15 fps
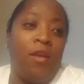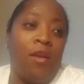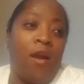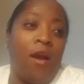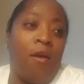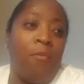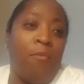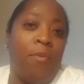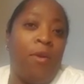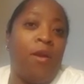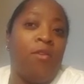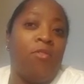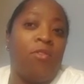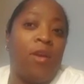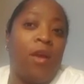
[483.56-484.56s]
in our
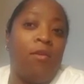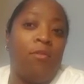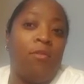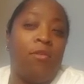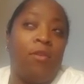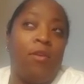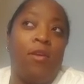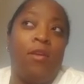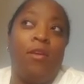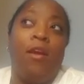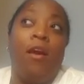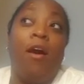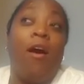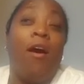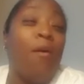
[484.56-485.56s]
marriage counseling,
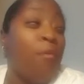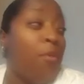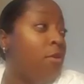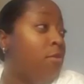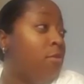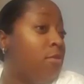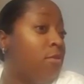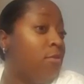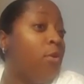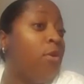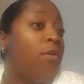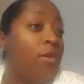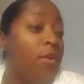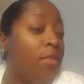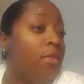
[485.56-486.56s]

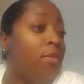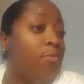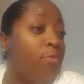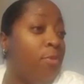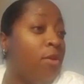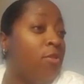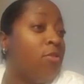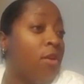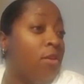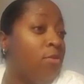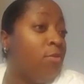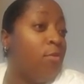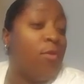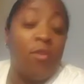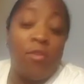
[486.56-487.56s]
marriage
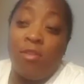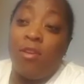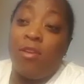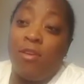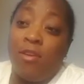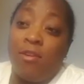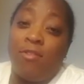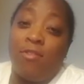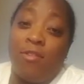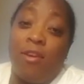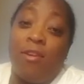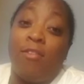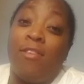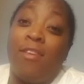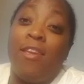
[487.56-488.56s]
counseling was 10 years
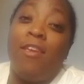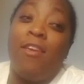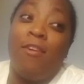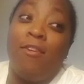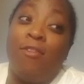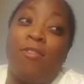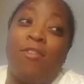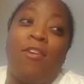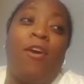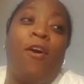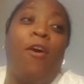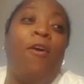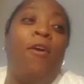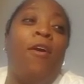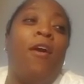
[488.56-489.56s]
ago. 10 years
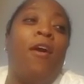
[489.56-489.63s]
ago,